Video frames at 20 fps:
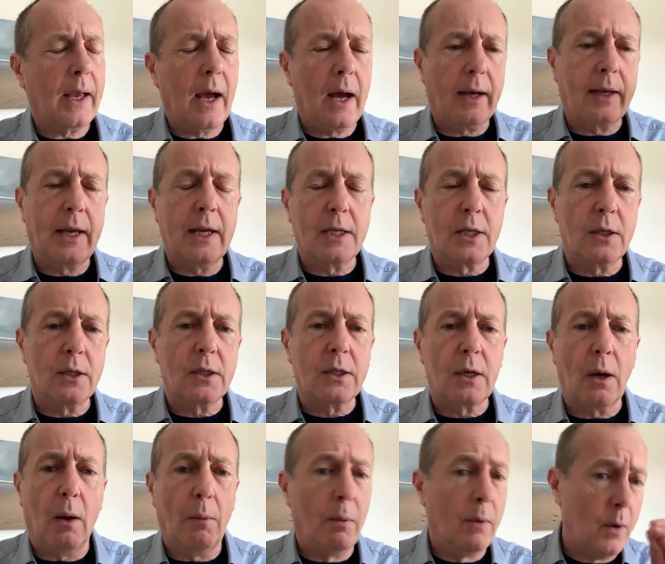I guess
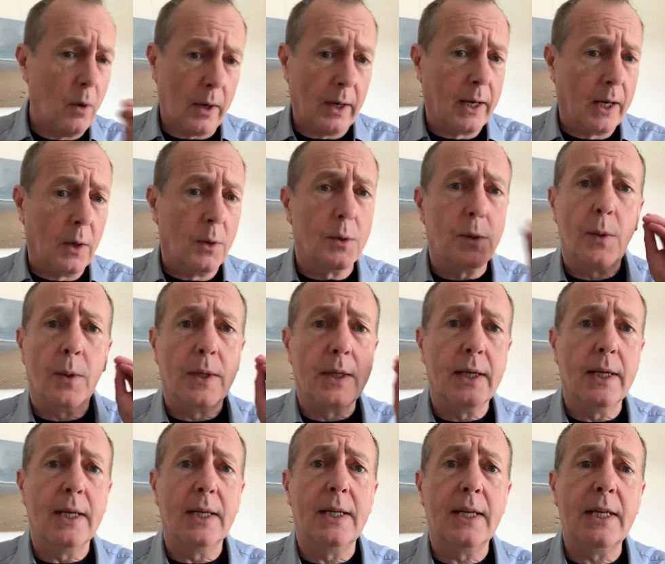we're not going to go into it in
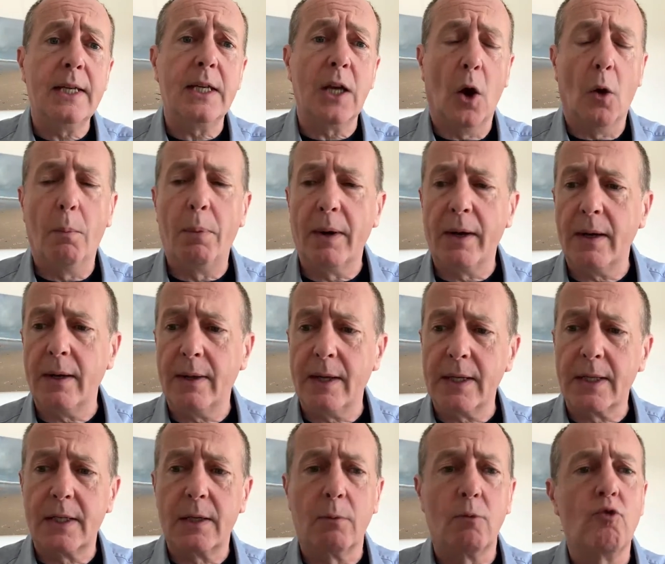any detail, but
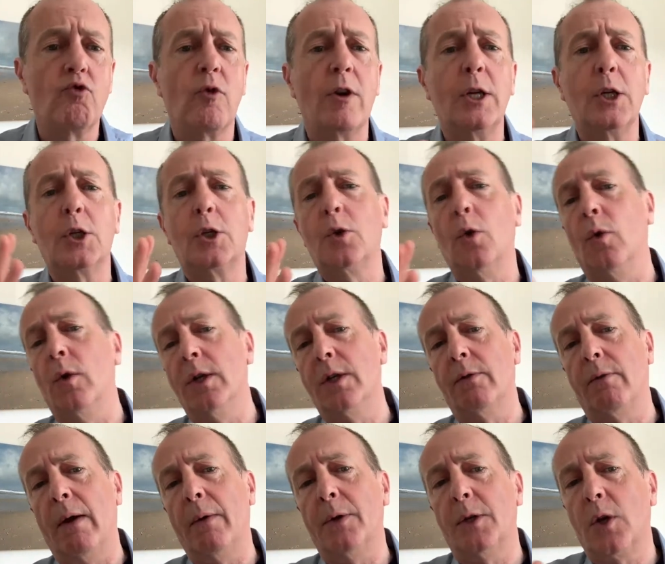there's some great stories
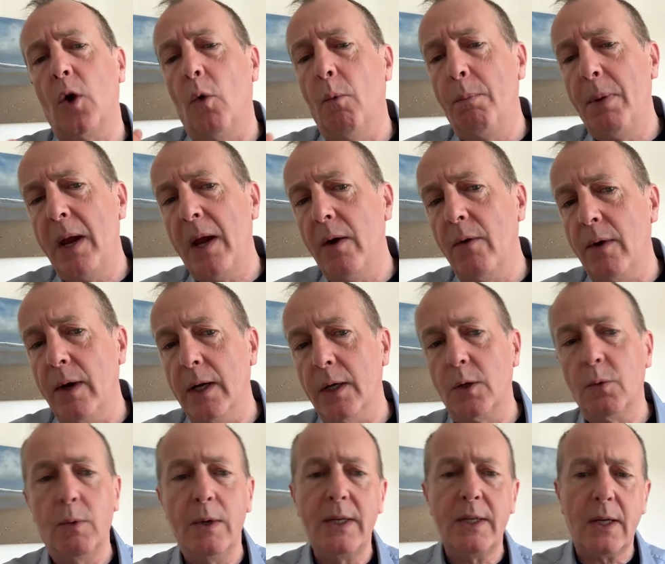around this whole
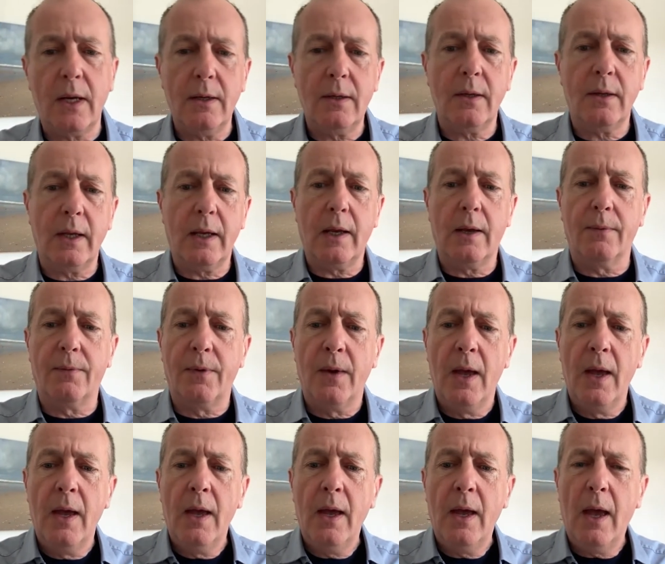period. We tend to think of
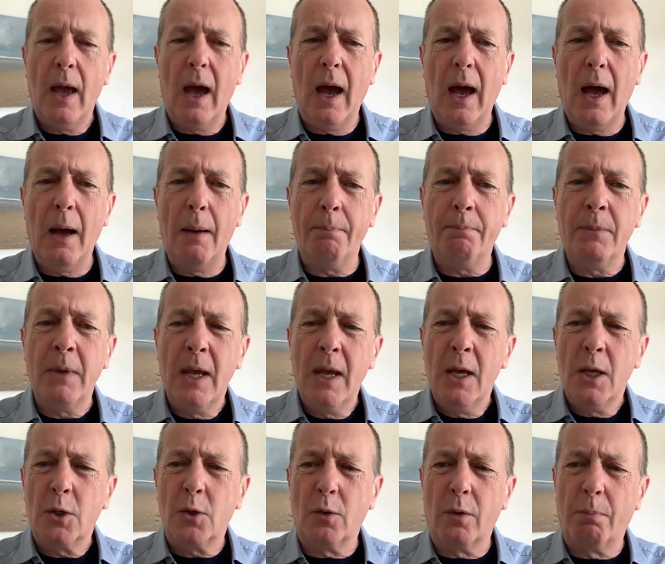
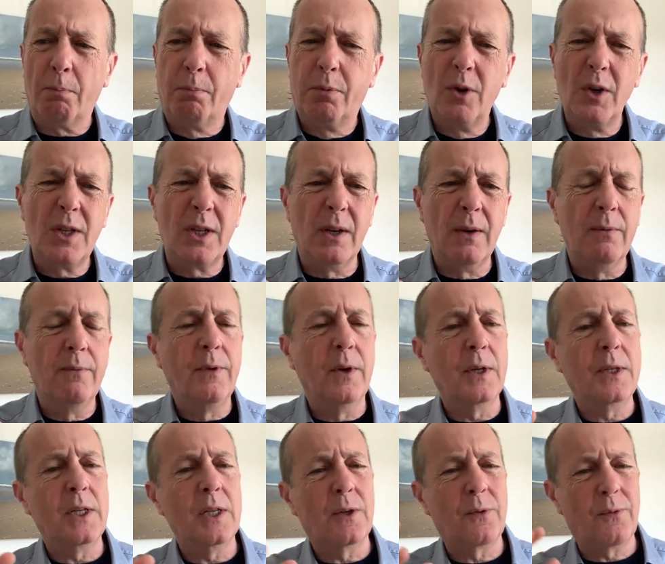sort of Britain
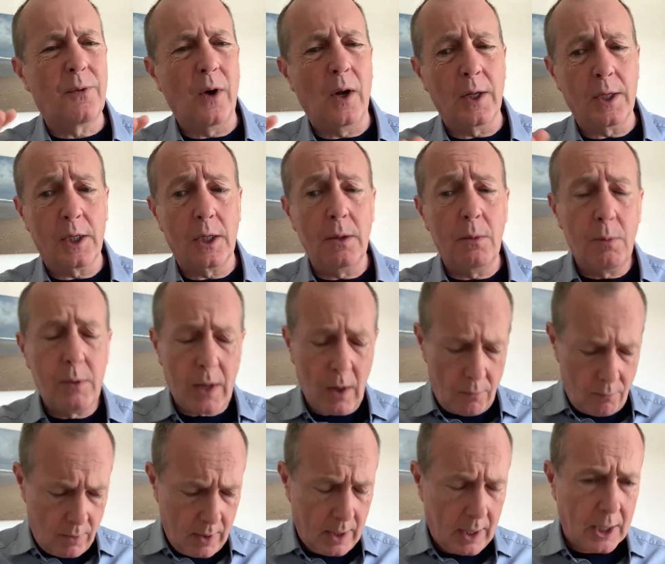versus France. And you
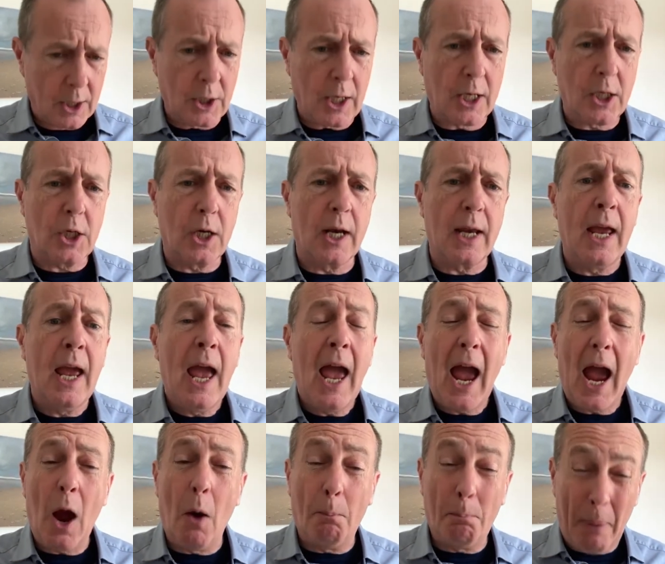don't realize actually
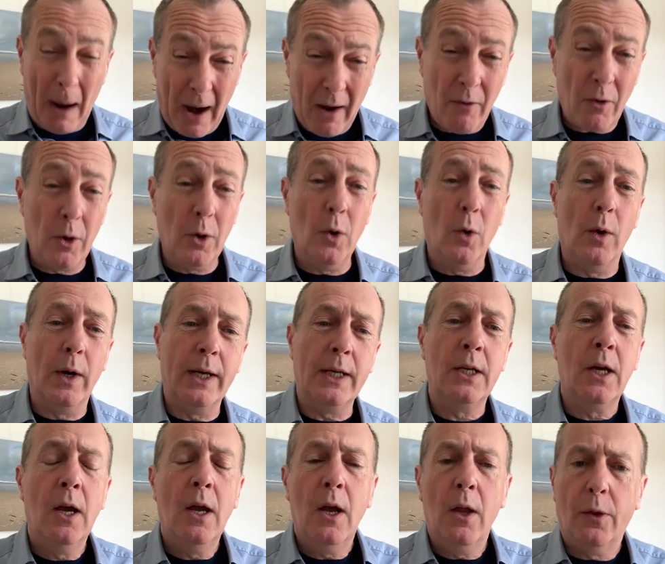how
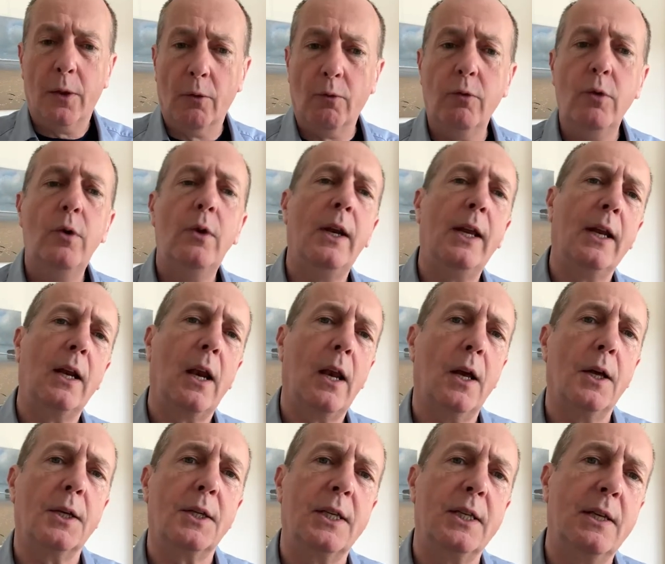paranoid the ruling
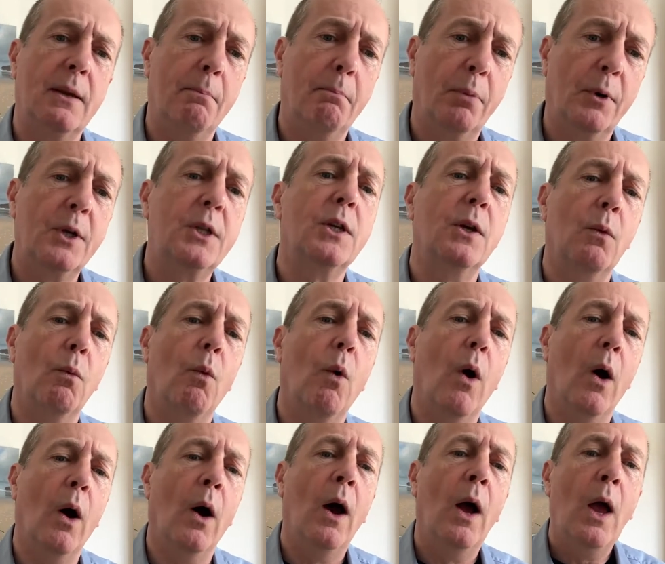classes in Britain
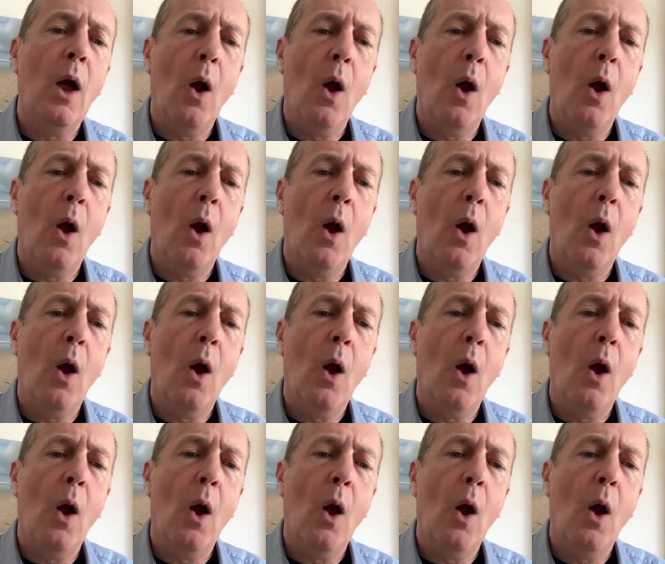were